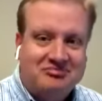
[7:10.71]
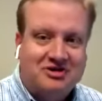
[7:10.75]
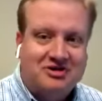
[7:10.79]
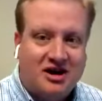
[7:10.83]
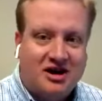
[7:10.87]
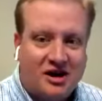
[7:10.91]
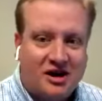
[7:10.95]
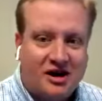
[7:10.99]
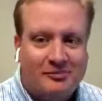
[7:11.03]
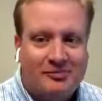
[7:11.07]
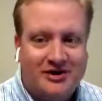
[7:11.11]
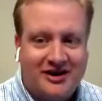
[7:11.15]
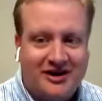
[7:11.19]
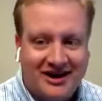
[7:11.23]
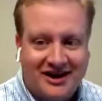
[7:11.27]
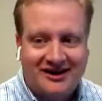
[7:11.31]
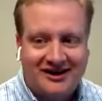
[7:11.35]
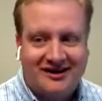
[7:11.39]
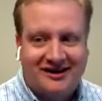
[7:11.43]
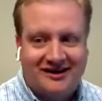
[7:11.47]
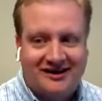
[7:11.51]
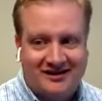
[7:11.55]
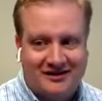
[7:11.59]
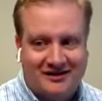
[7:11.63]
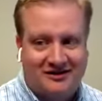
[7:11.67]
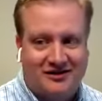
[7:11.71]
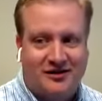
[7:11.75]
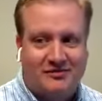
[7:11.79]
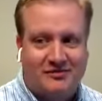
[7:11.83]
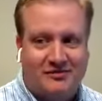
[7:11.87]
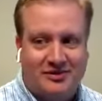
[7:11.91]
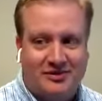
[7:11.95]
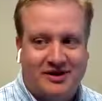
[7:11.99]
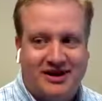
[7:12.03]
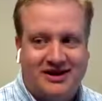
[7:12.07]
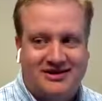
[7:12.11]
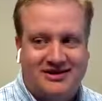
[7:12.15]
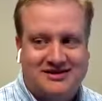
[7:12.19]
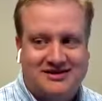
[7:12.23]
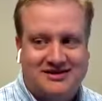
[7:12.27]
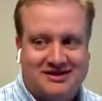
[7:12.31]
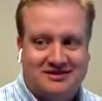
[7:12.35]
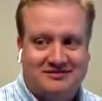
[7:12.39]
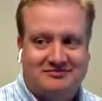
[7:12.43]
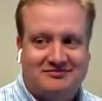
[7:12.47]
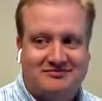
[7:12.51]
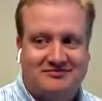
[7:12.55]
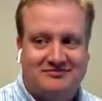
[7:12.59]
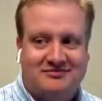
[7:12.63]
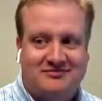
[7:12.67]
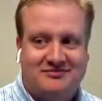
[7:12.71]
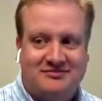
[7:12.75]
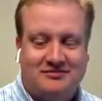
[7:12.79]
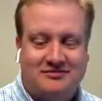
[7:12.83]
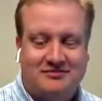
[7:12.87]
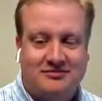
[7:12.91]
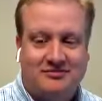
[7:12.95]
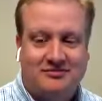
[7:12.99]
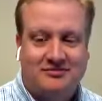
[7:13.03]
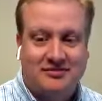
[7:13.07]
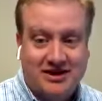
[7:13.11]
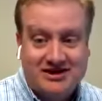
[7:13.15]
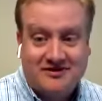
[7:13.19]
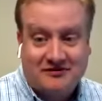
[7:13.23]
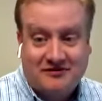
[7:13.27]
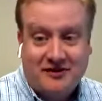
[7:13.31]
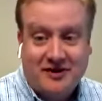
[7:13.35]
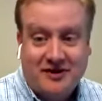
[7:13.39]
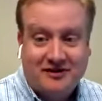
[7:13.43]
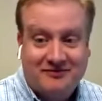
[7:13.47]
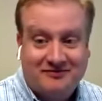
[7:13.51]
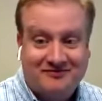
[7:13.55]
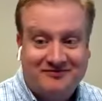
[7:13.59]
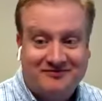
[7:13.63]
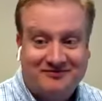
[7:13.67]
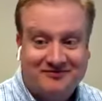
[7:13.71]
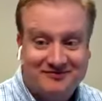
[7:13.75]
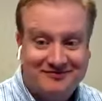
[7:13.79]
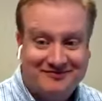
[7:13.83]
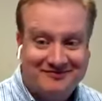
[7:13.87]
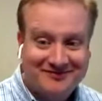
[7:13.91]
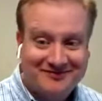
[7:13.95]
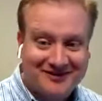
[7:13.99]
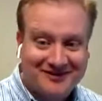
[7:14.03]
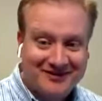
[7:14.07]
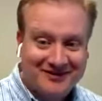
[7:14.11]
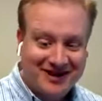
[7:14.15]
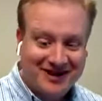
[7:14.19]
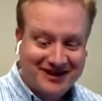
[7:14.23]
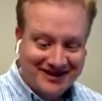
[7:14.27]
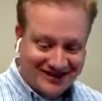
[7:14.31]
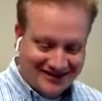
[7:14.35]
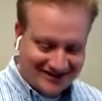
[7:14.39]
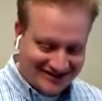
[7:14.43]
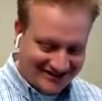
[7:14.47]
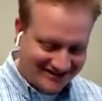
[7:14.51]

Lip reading: complicated and complex and makes it fun, right?